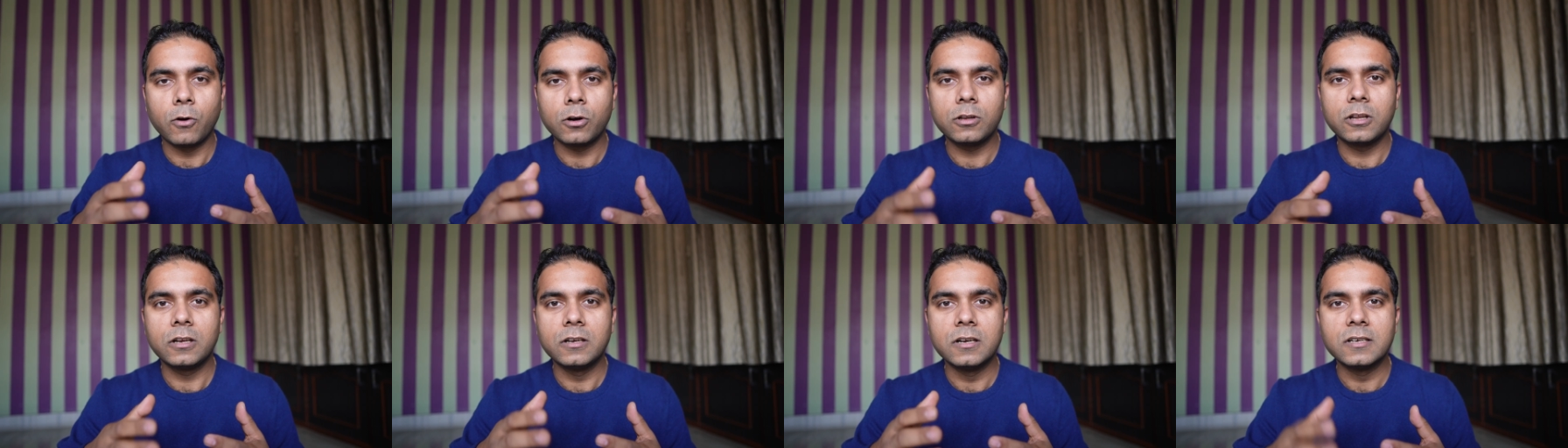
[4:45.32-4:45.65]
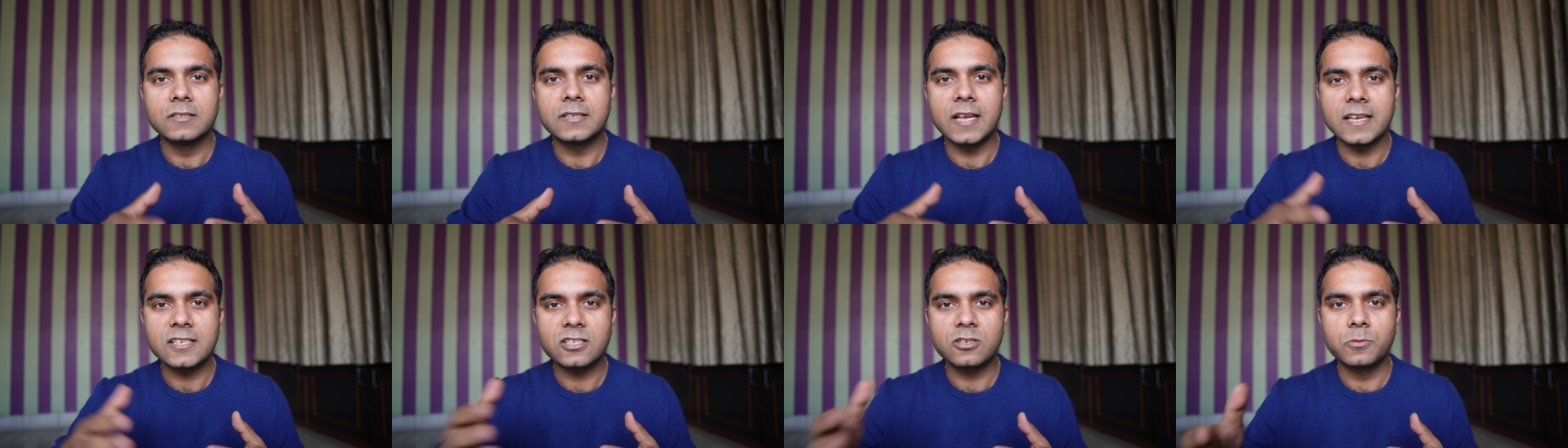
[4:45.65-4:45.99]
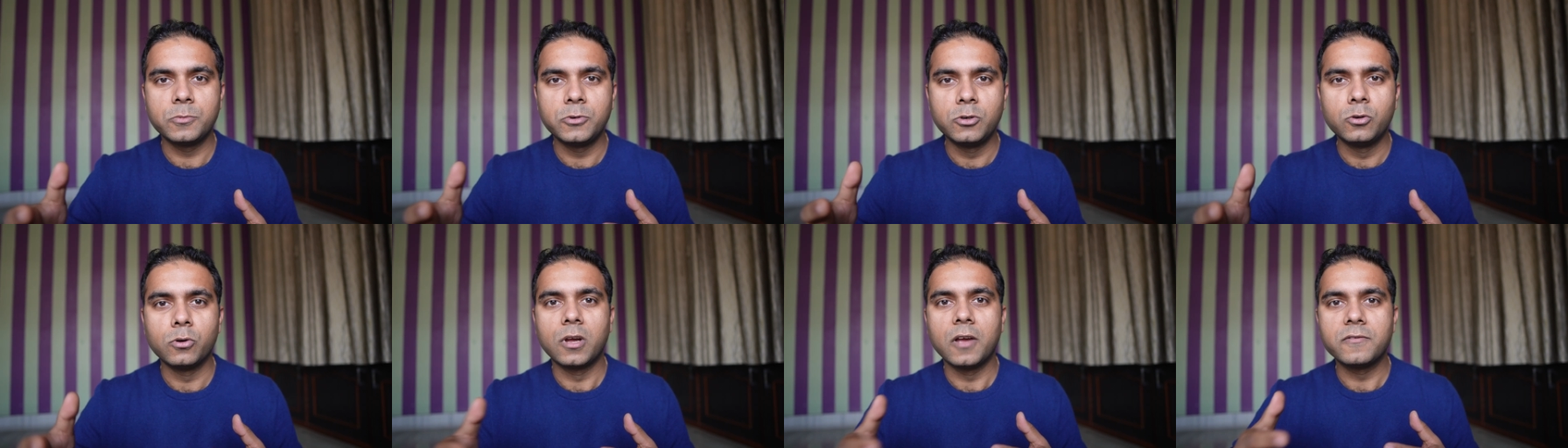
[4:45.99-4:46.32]
the nurse has to
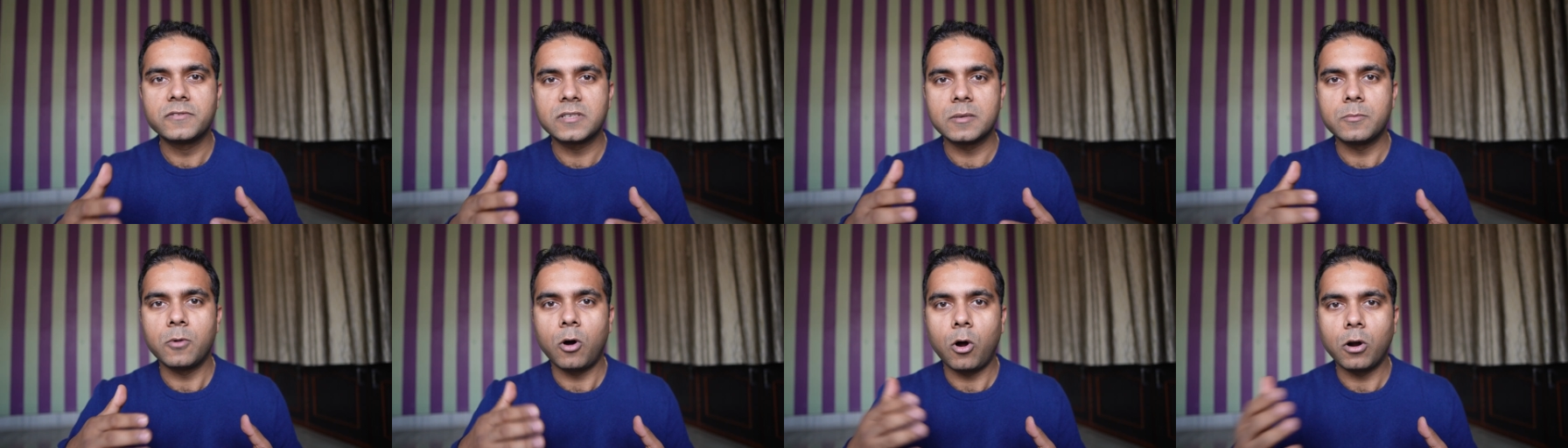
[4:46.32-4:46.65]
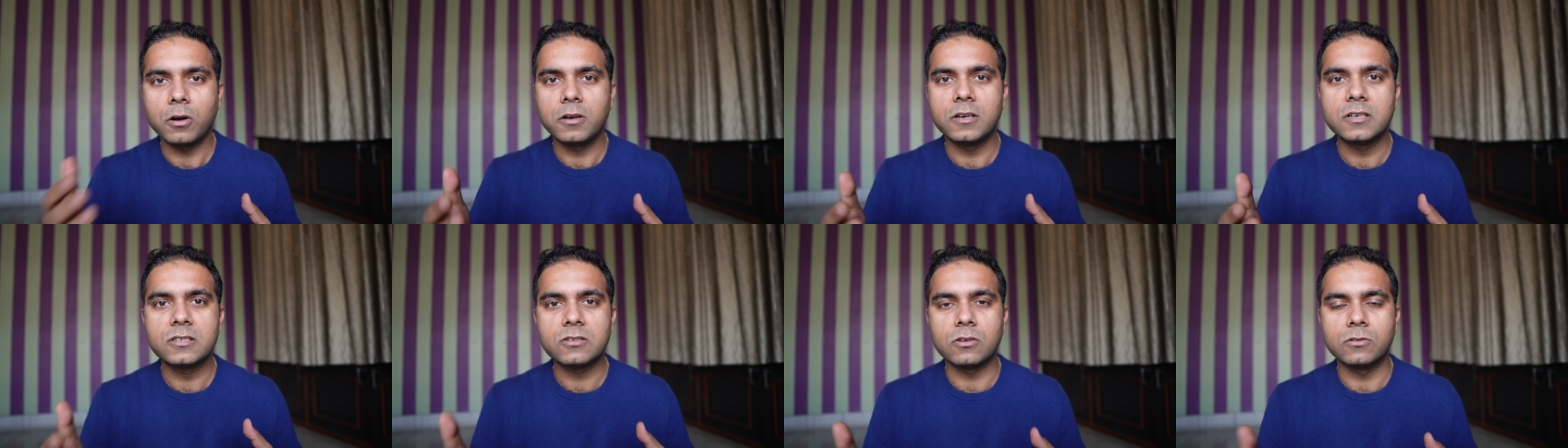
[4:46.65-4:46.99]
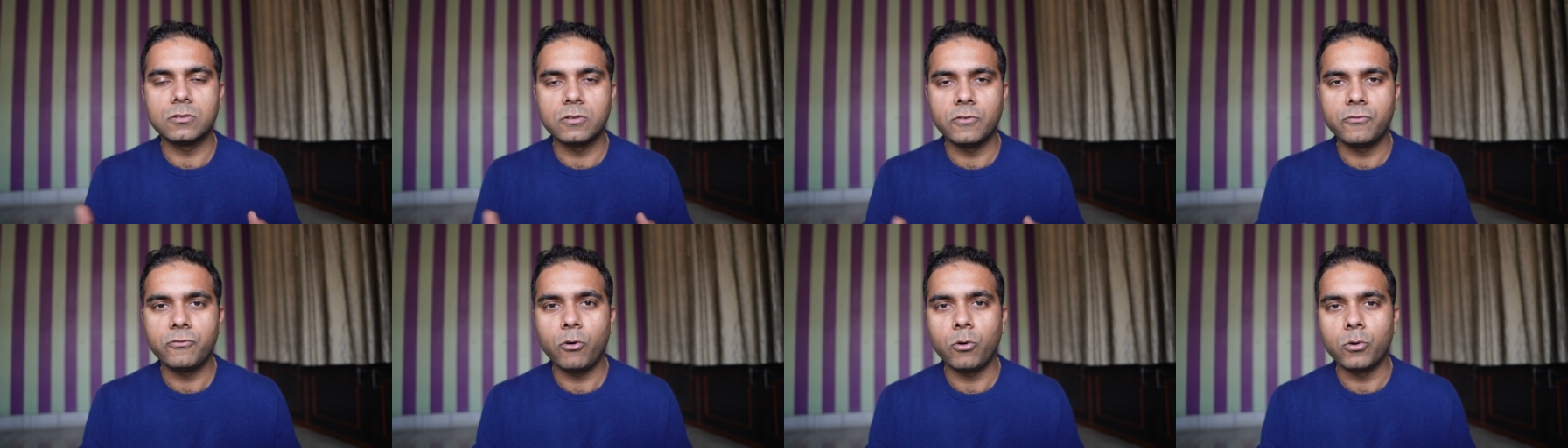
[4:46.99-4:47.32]
do, give some orders on
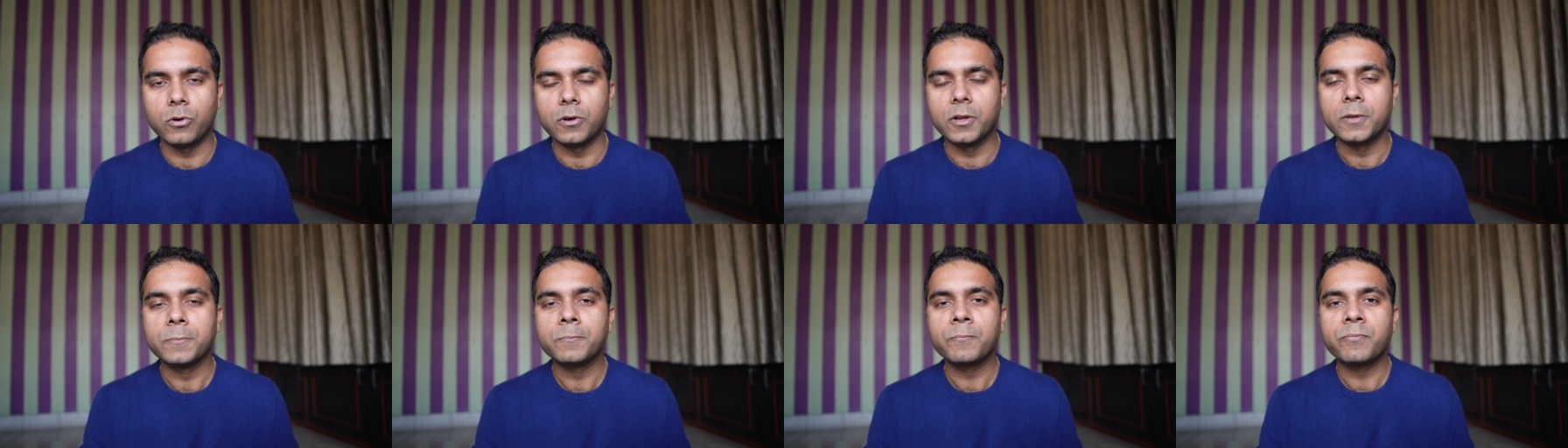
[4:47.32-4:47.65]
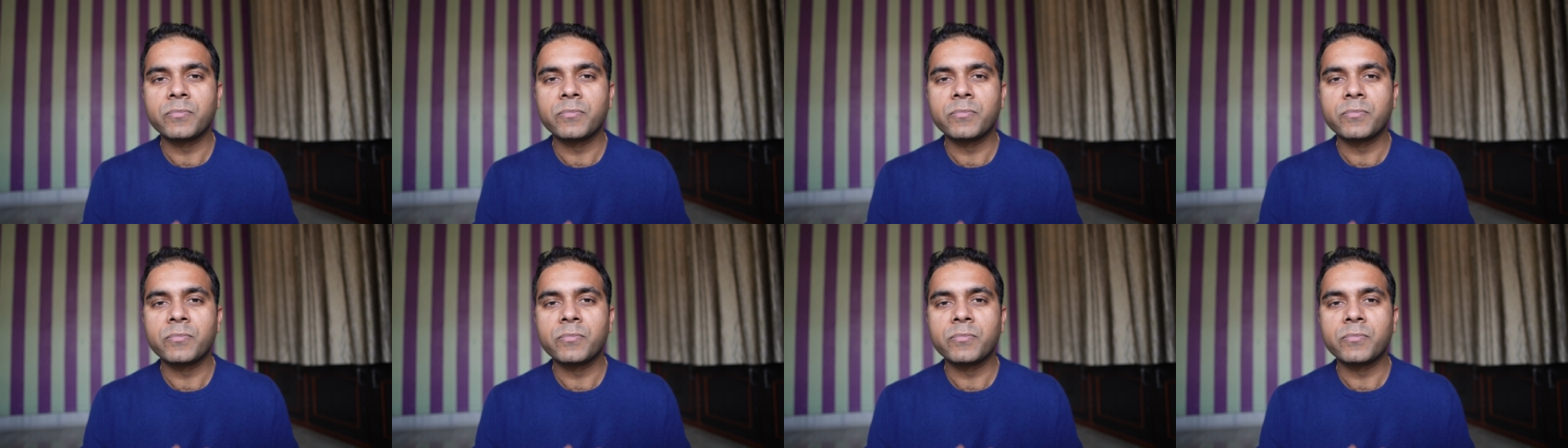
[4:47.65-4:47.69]
the phone.